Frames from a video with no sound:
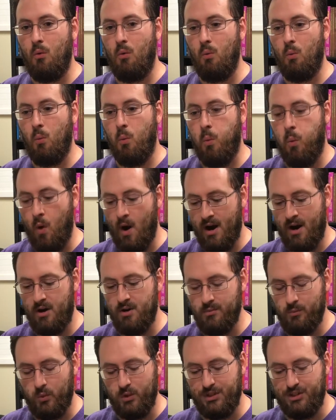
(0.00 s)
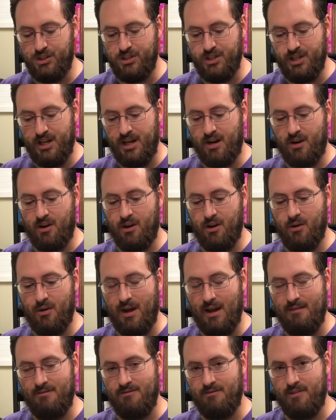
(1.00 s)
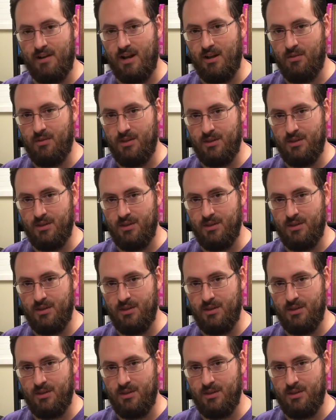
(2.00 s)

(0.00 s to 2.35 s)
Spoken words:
which scenario I found